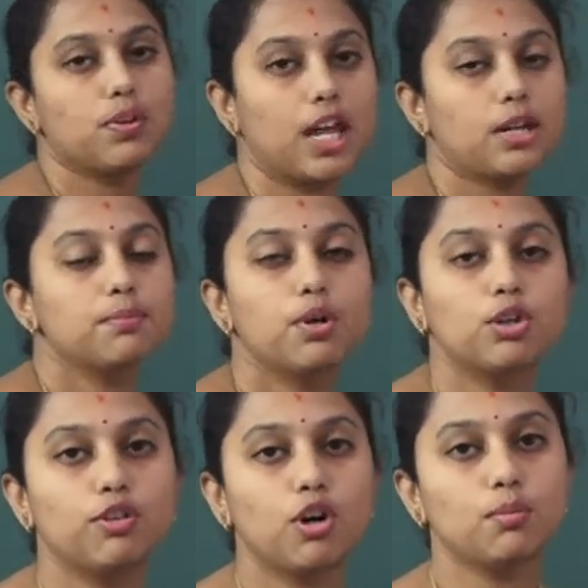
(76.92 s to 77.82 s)
we can
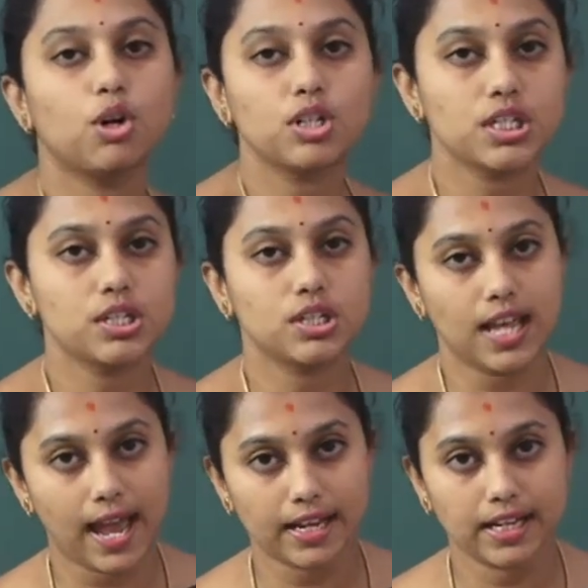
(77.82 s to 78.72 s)
perform on
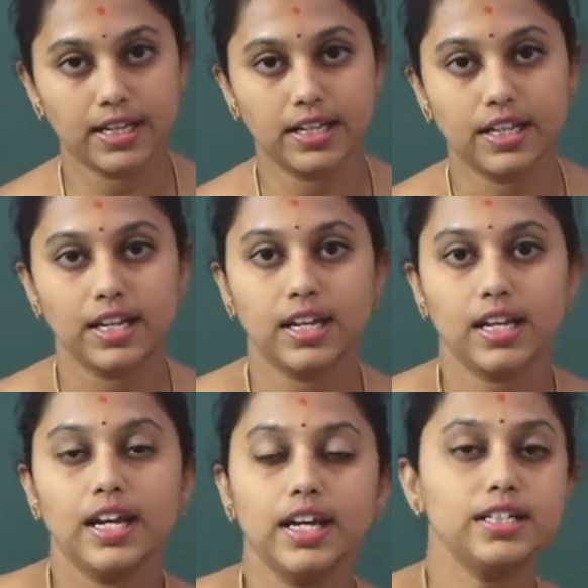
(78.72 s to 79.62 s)
stack?
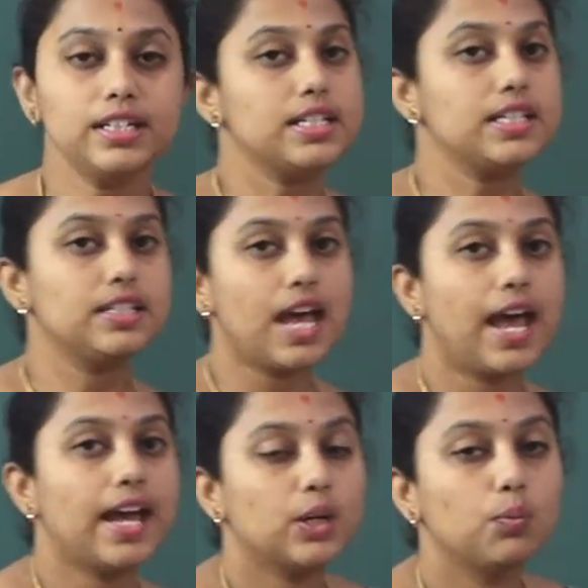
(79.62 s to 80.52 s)
In
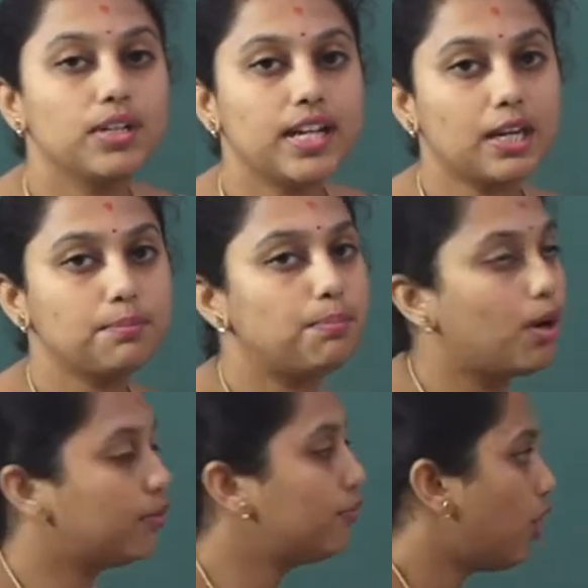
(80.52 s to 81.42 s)
stack we can
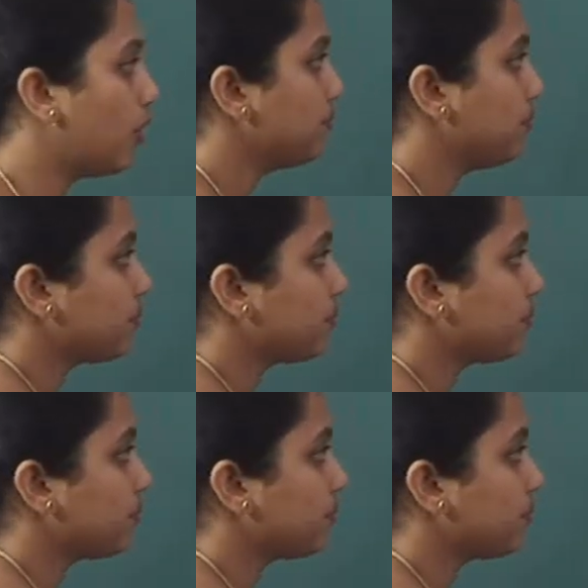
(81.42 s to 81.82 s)
perform